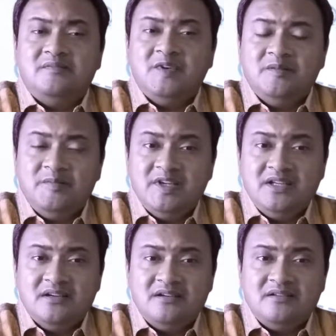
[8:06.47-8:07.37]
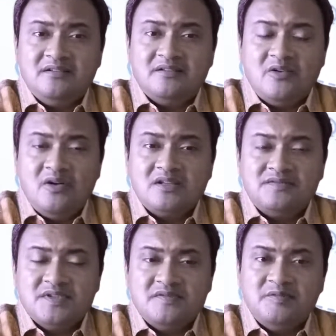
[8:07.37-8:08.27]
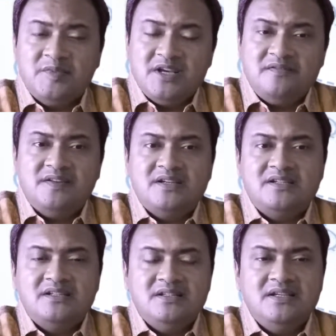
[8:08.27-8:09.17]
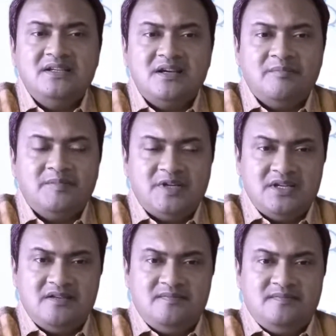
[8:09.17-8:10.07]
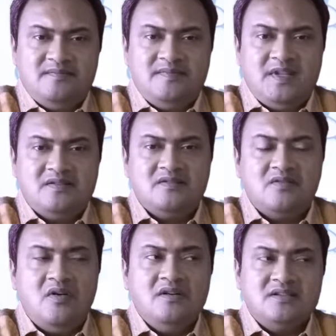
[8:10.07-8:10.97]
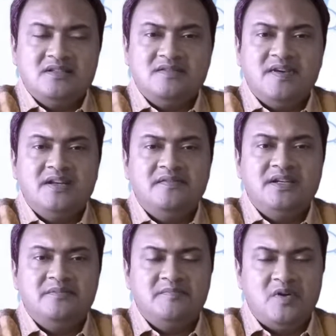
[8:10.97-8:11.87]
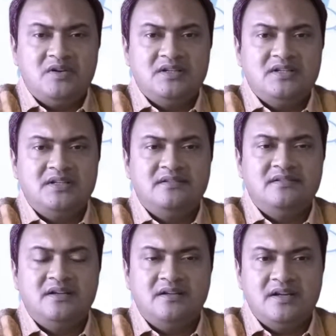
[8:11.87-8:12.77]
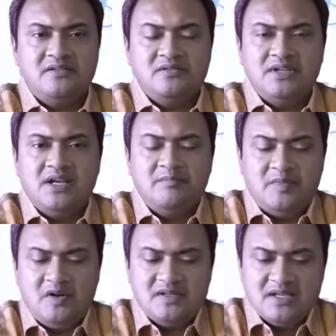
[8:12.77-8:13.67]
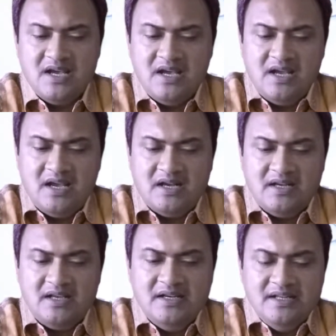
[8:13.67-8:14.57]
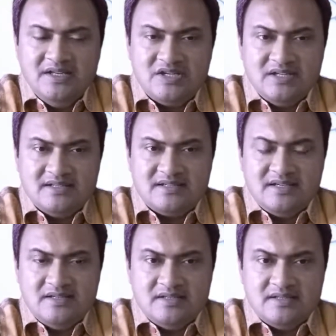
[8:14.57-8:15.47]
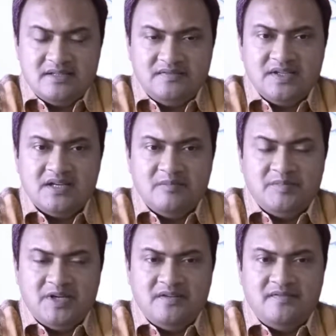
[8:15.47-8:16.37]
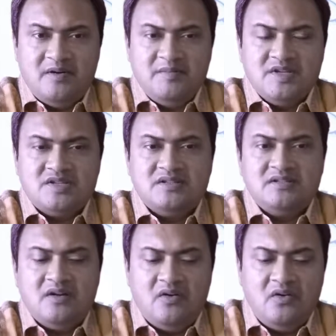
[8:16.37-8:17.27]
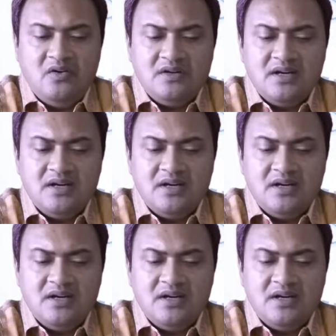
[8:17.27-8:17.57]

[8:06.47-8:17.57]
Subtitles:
be a cost which will be affecting the company. So cost is very, very important in recruiting employees, and initial stages of the company formation or